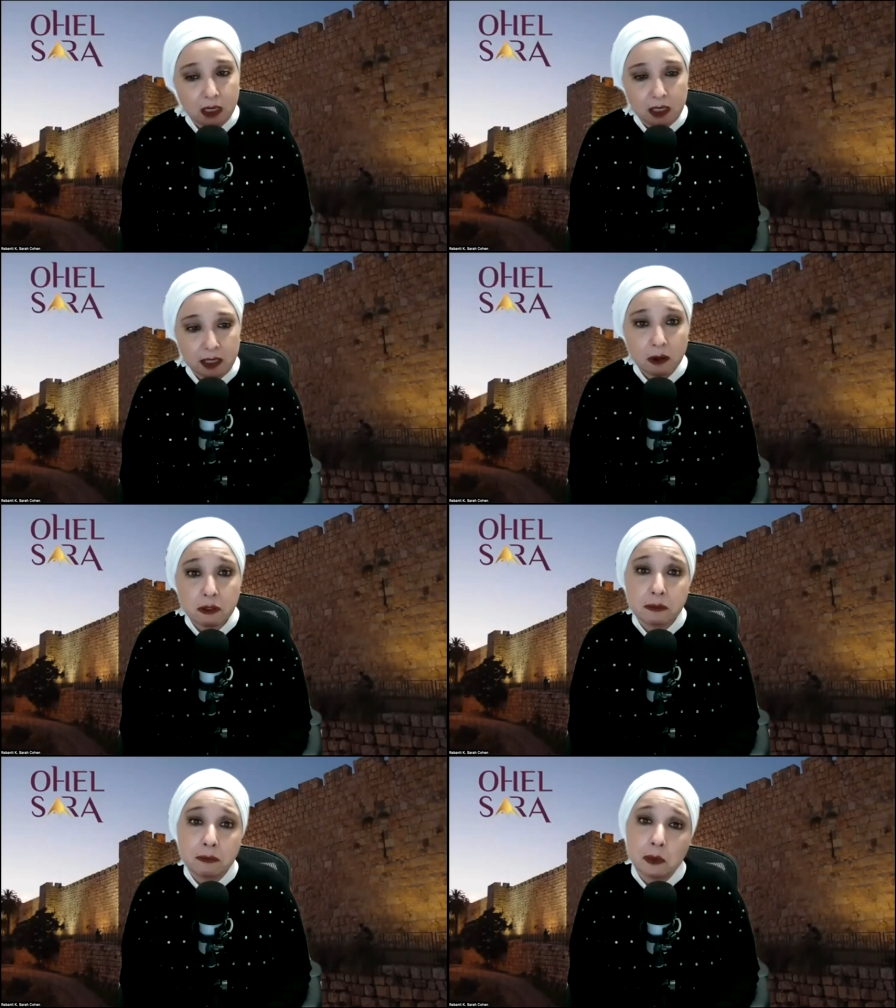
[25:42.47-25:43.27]
Now,
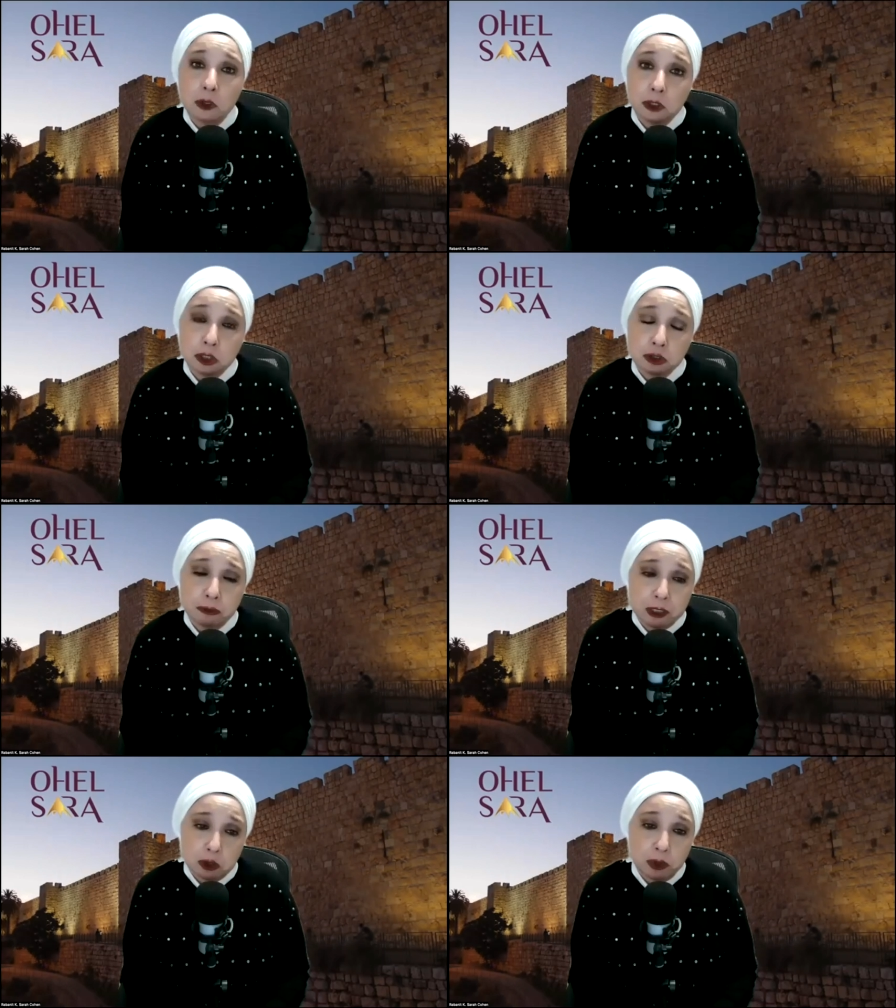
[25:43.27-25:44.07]
the merger
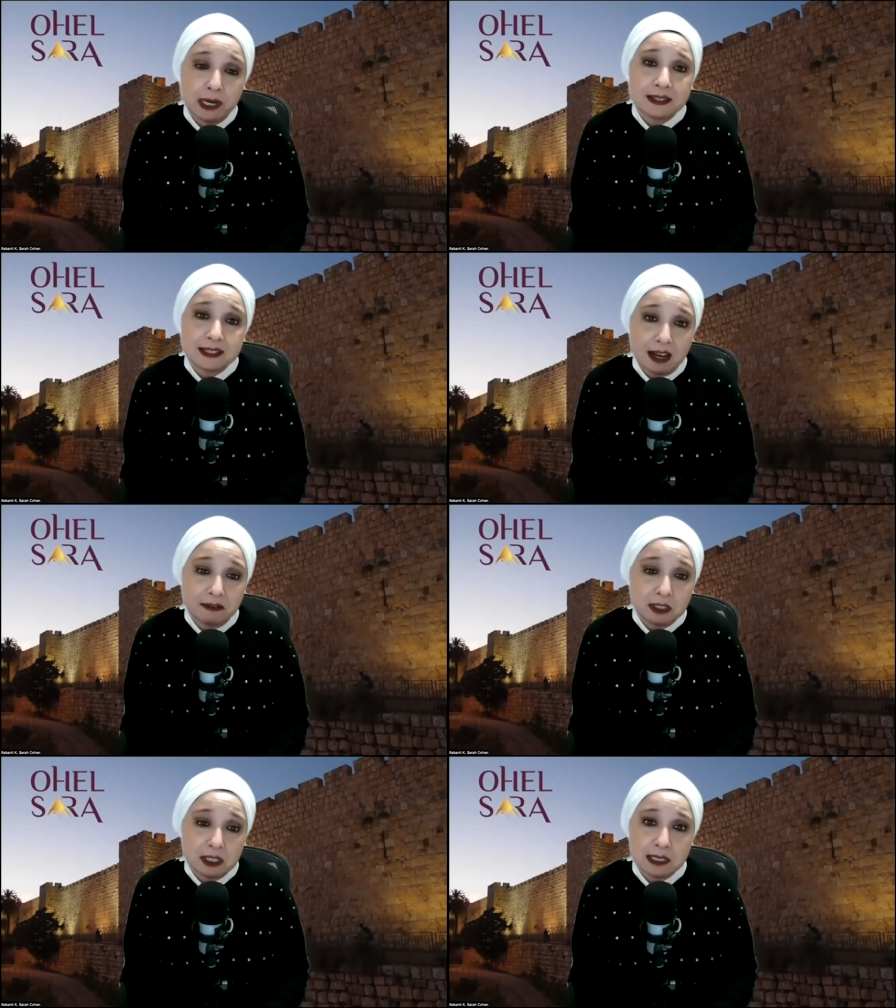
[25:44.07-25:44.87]
between Esav
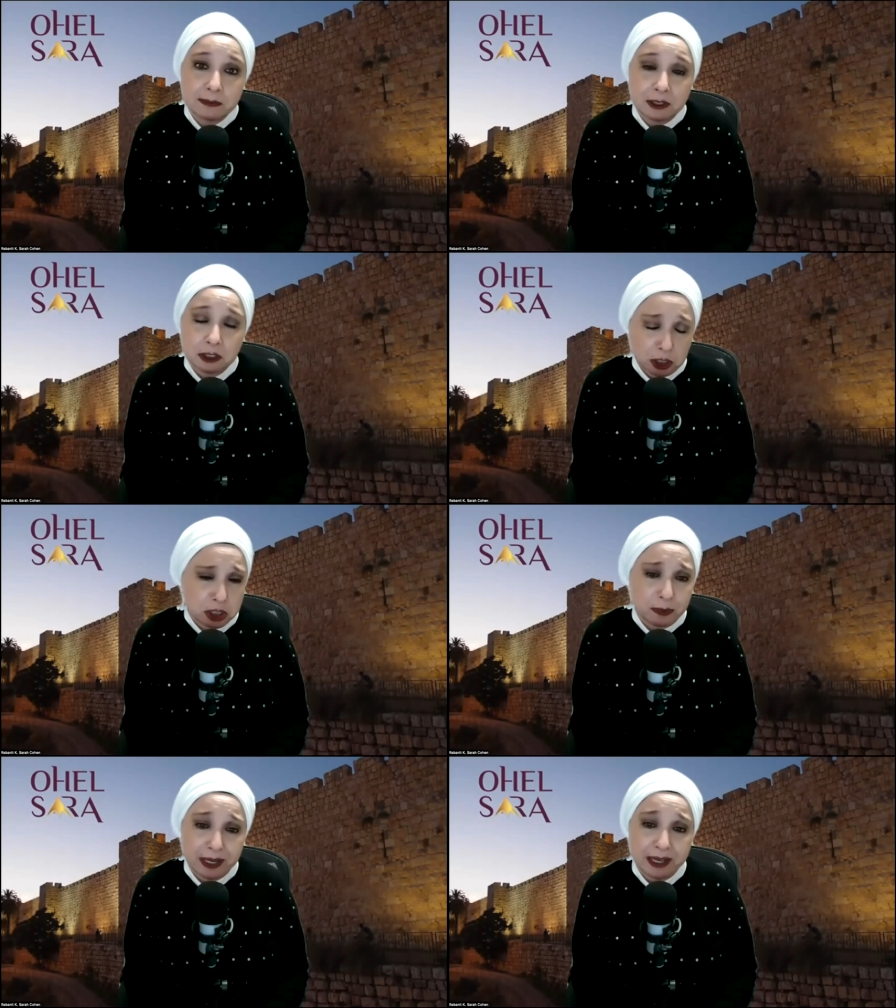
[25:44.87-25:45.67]
and
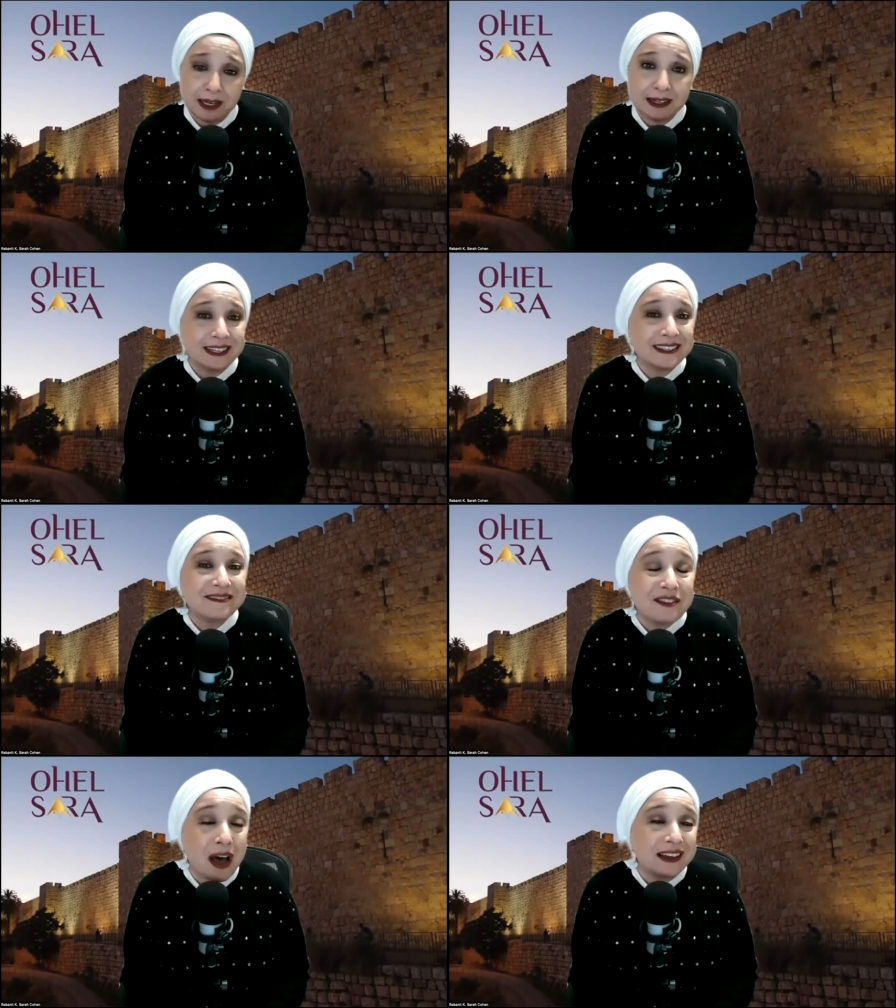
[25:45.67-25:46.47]
Ishmael is
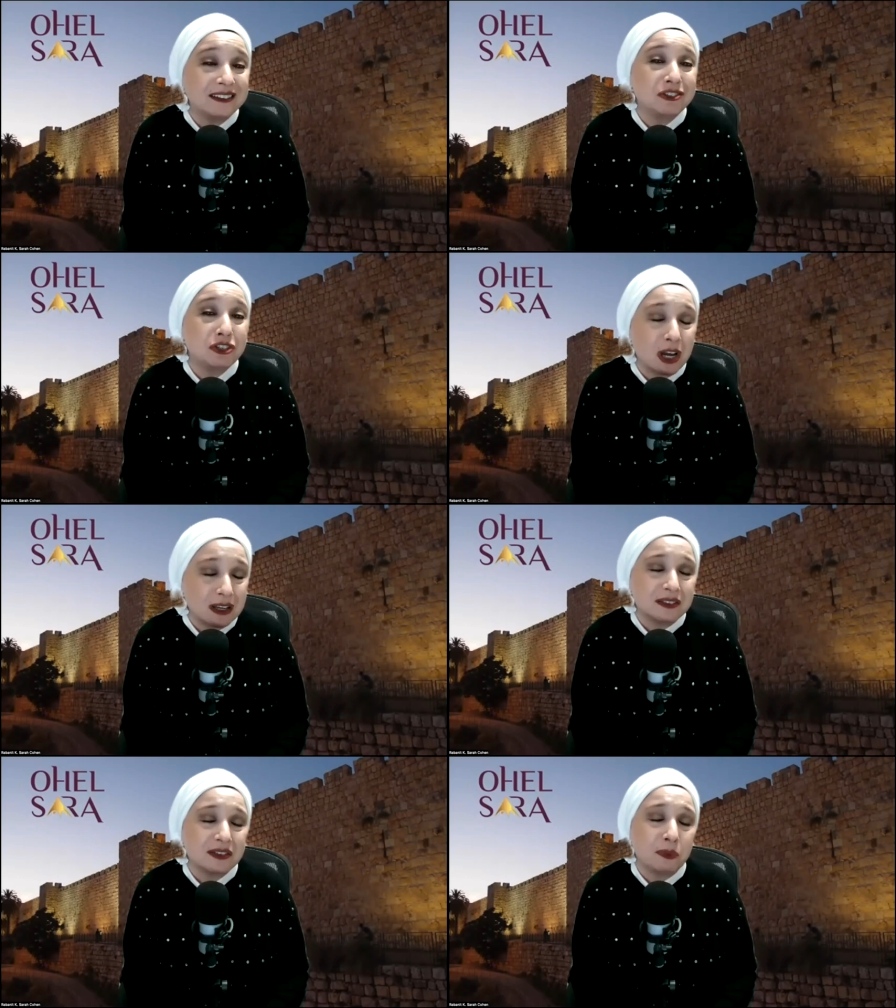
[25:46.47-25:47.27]
not
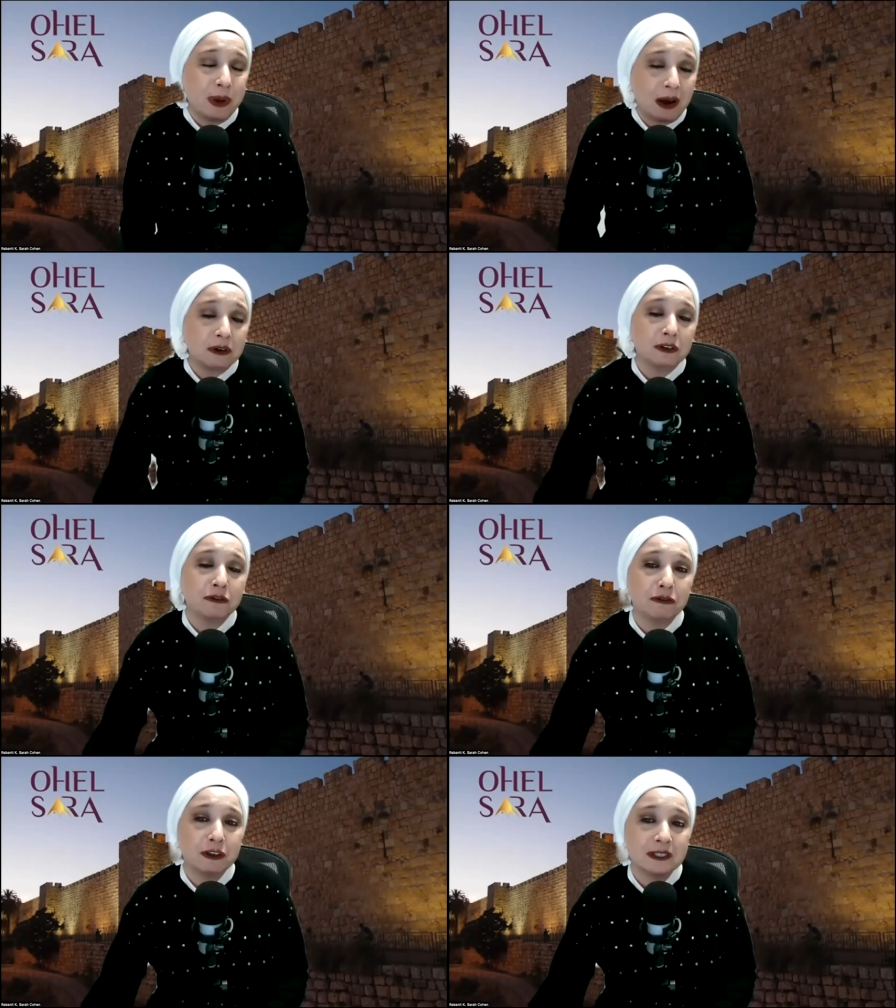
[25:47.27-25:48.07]
just about a
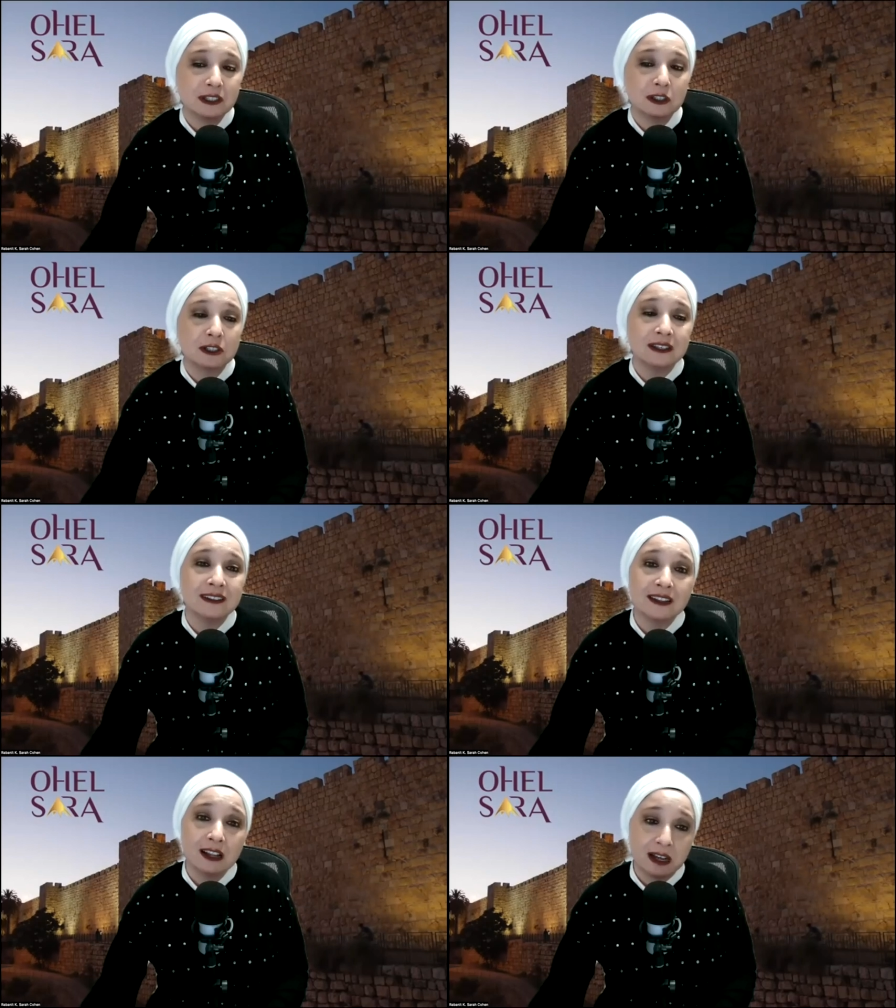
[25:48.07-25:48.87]
physical
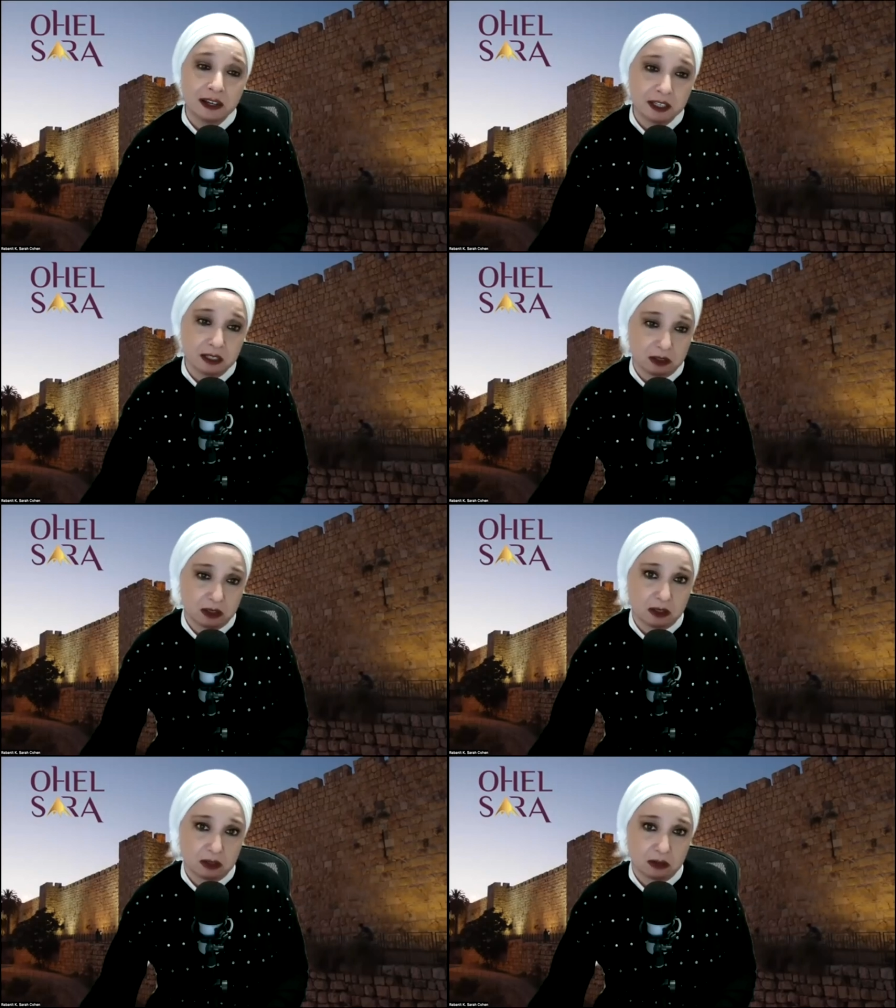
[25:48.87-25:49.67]

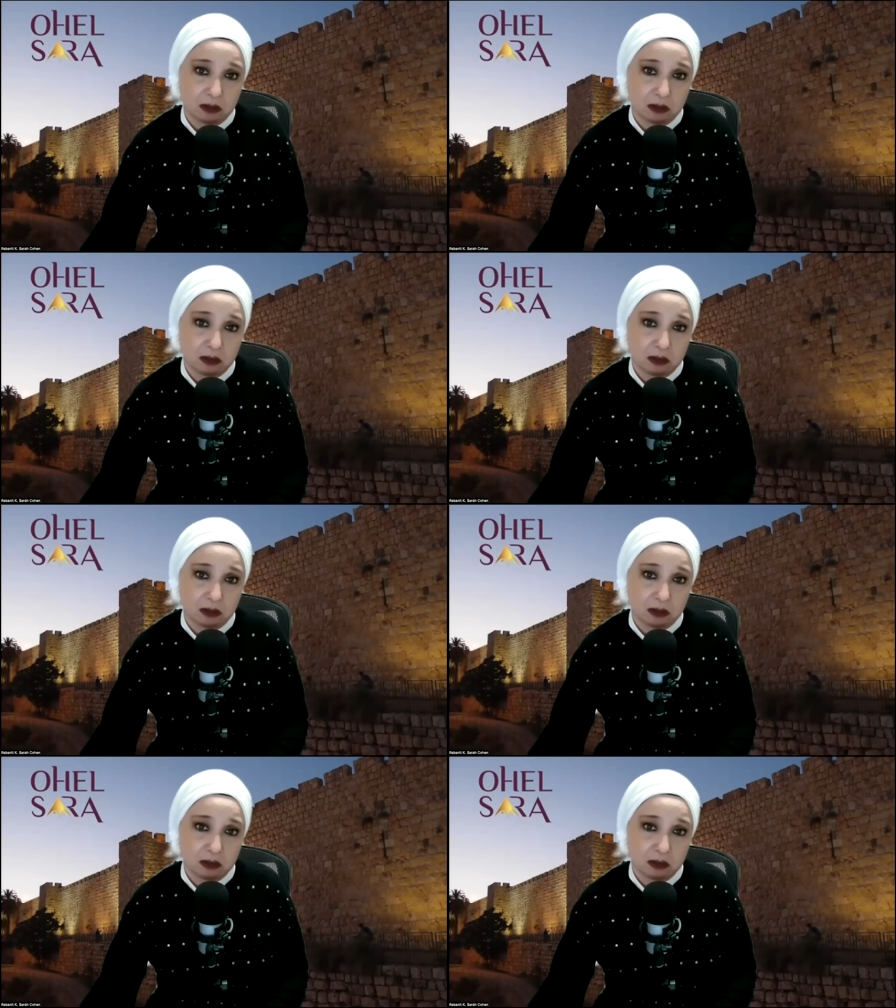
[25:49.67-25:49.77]
alliance.